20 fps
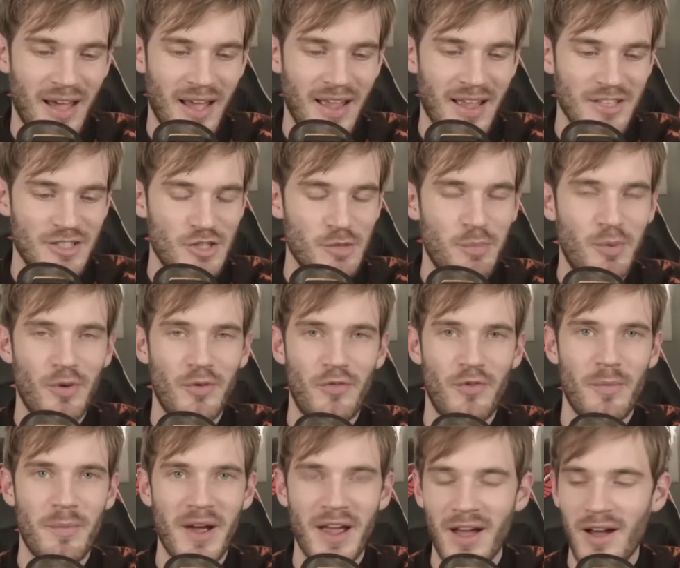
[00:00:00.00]
i get support
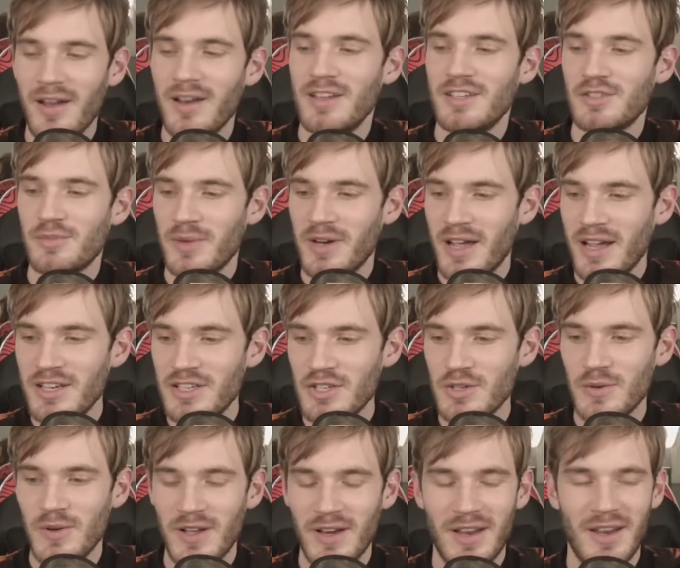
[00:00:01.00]
from my audience when i
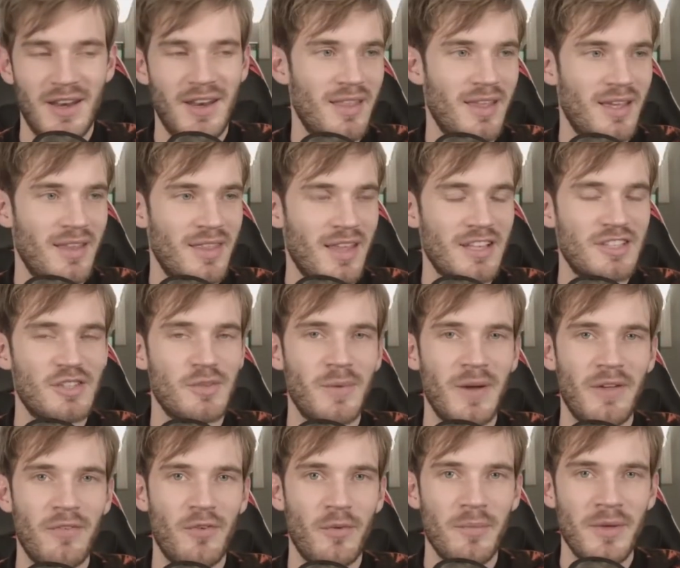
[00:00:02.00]
do it and and that's a way for